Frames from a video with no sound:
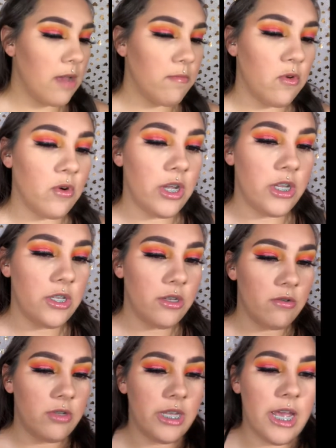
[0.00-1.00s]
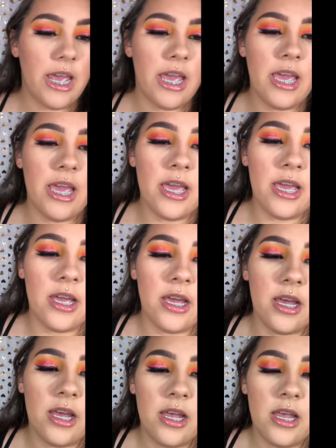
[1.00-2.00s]
I'm going to take
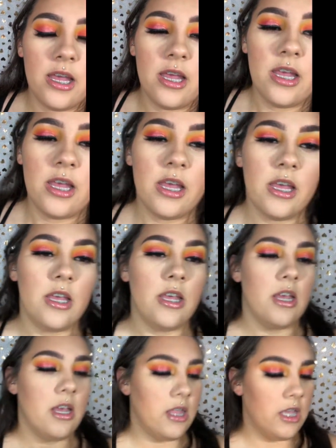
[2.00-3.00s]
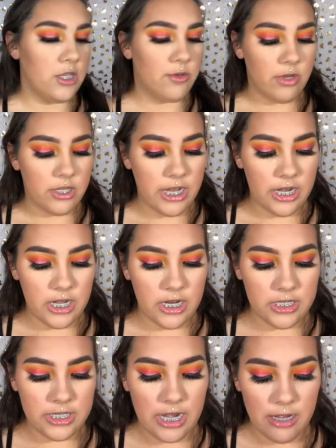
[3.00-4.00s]
this Real
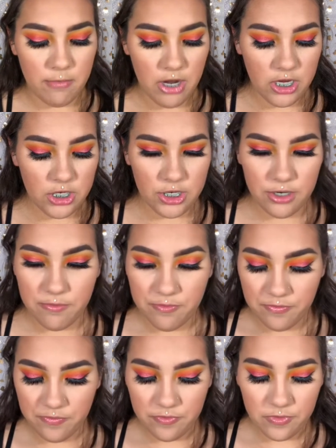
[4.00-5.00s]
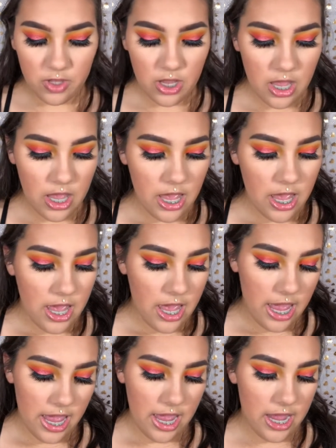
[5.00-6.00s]
Techniques setting brush
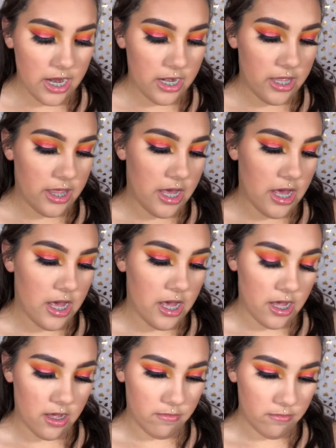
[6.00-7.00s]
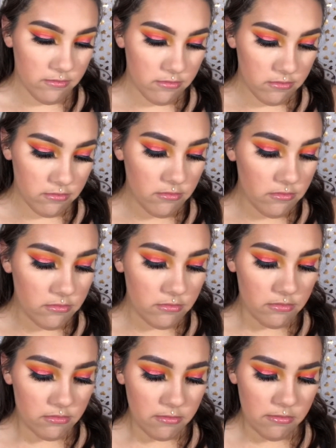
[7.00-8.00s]
and the
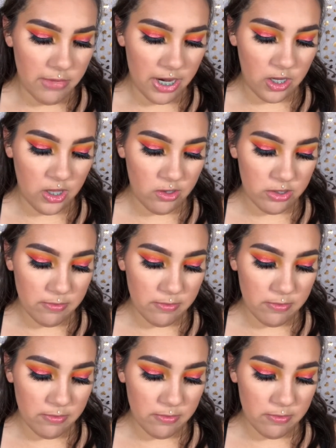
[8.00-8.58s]
Mary